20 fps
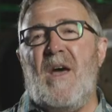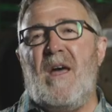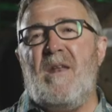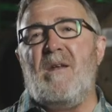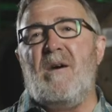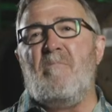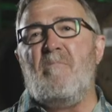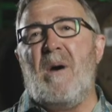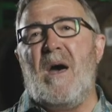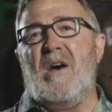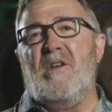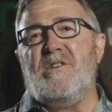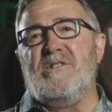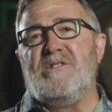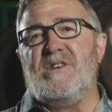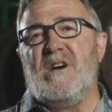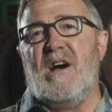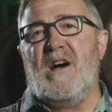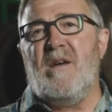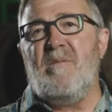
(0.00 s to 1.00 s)
That amount of
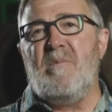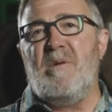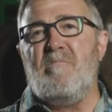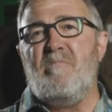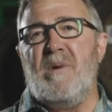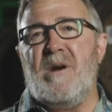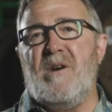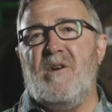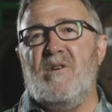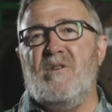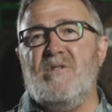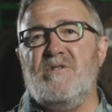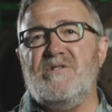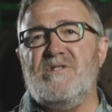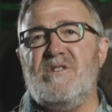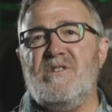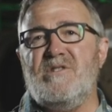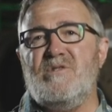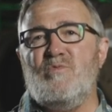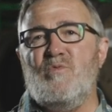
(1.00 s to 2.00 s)
time in
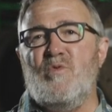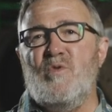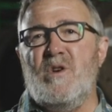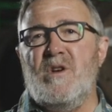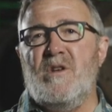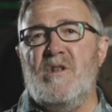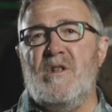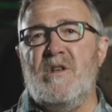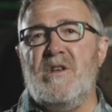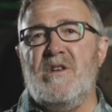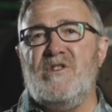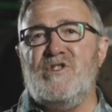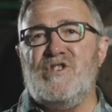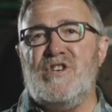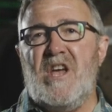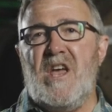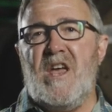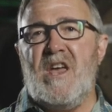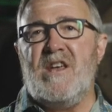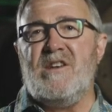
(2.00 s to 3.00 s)
barrels has really
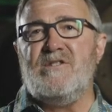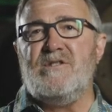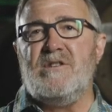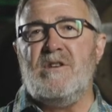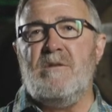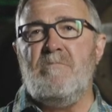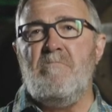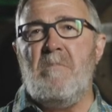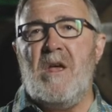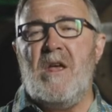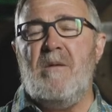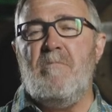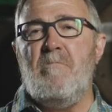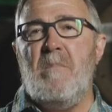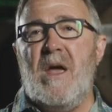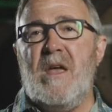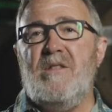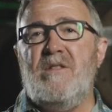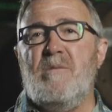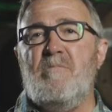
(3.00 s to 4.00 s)
changed and
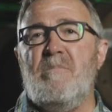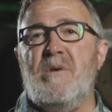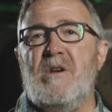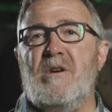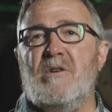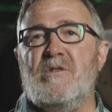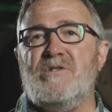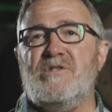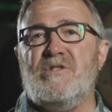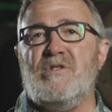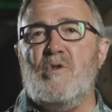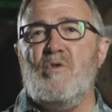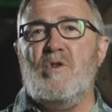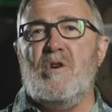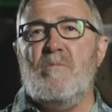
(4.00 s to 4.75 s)
made the beer so